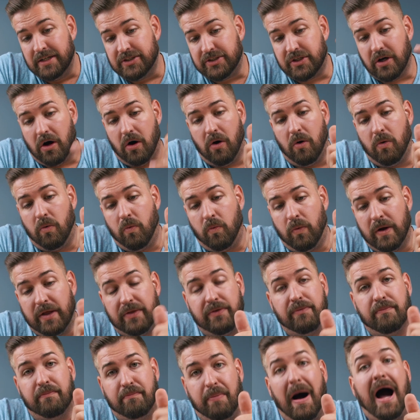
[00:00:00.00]
So
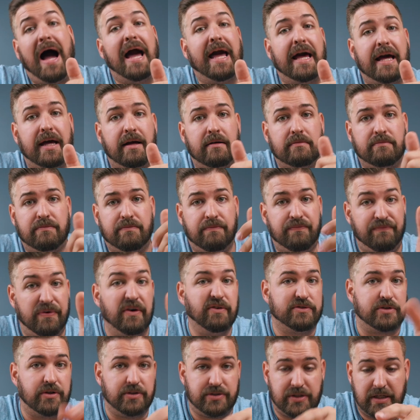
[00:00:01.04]
when buying
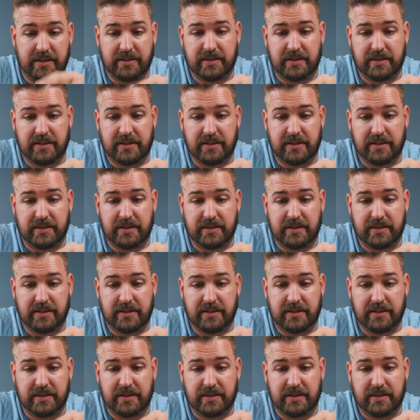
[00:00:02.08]
filters,